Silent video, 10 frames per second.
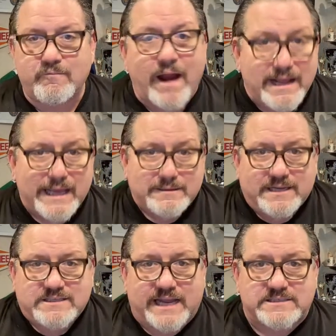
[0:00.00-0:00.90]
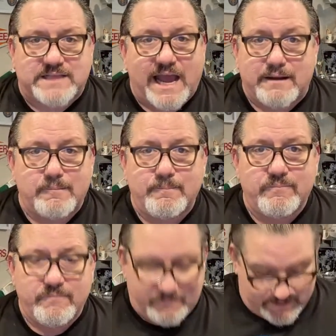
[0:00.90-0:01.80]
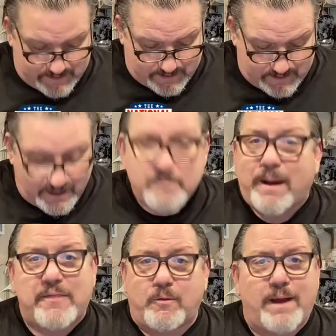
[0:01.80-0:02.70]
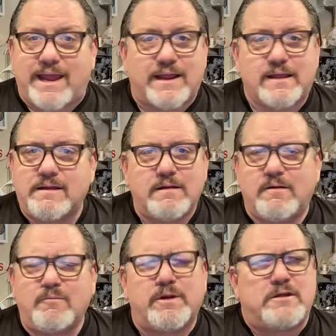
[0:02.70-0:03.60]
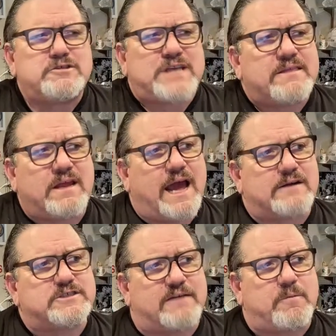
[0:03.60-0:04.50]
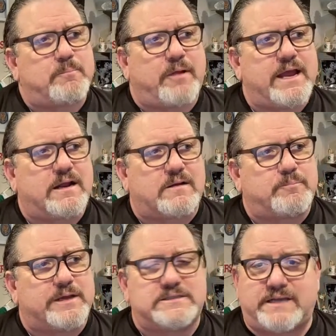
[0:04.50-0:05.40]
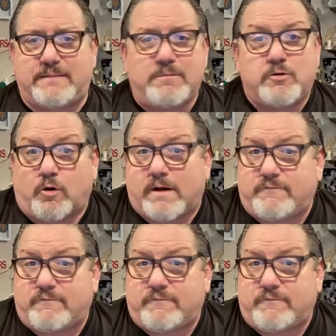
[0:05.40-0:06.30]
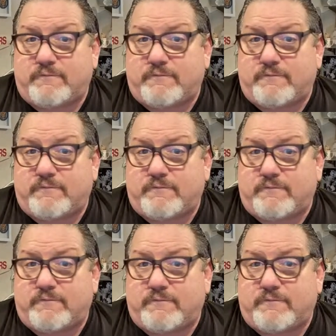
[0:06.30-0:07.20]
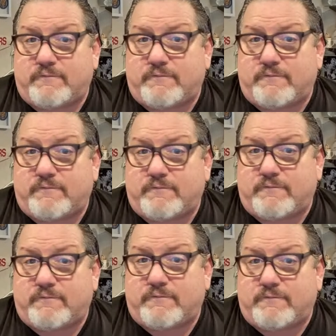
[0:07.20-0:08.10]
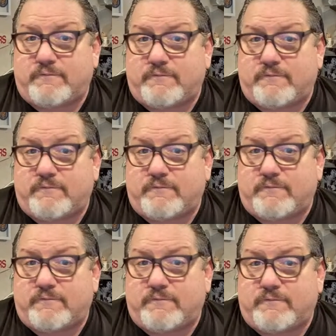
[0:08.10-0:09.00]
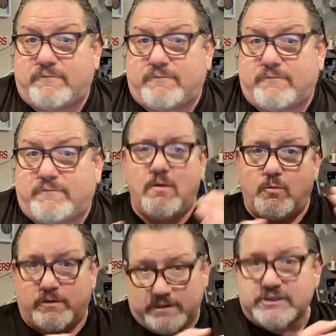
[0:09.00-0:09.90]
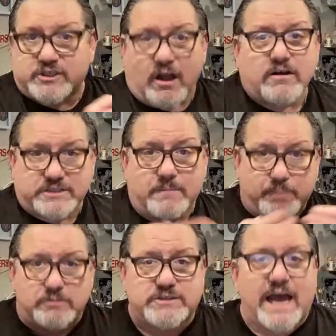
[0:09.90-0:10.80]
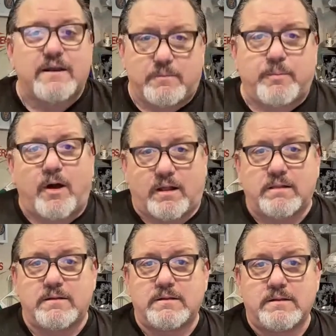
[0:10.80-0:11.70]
Ranking dictates that. And by the way, when you say the Niners haven't played a complete team, nor have you, this will be the first game that you play where there's stars on both sides of the ball.